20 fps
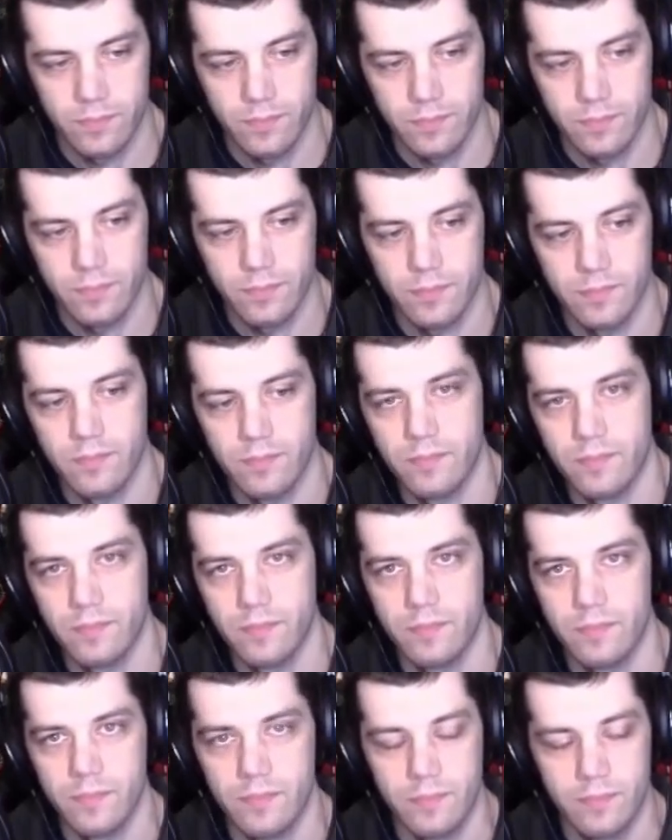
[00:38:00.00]

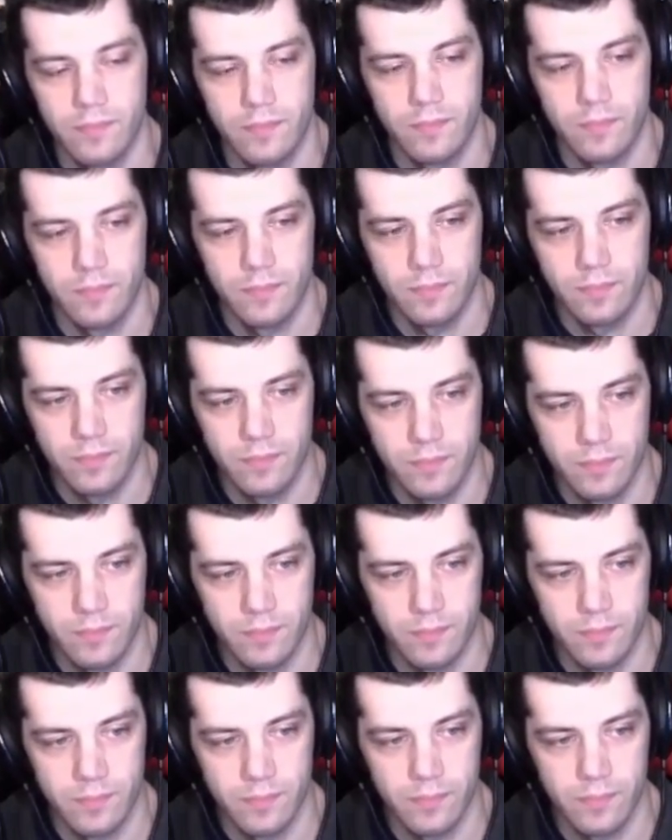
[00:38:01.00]

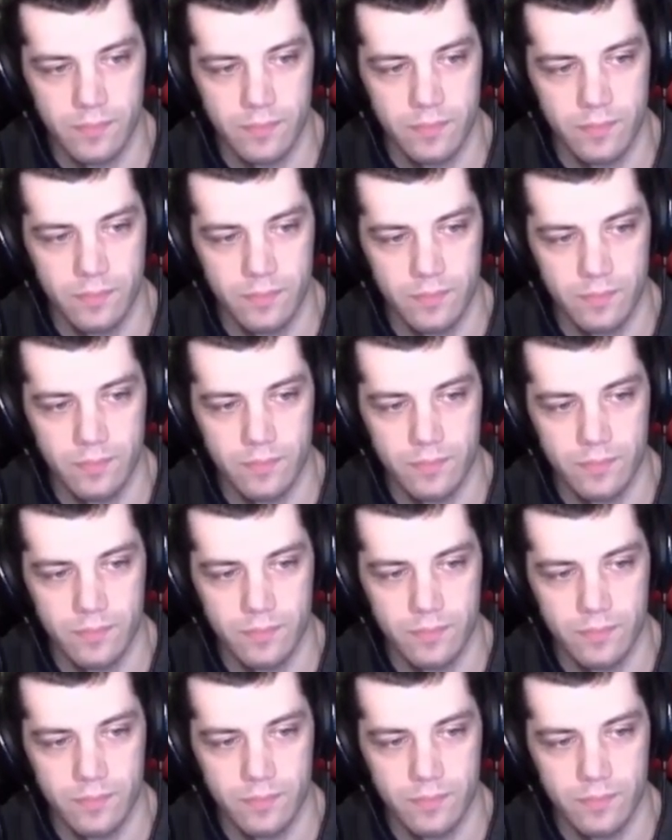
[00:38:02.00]
(silent)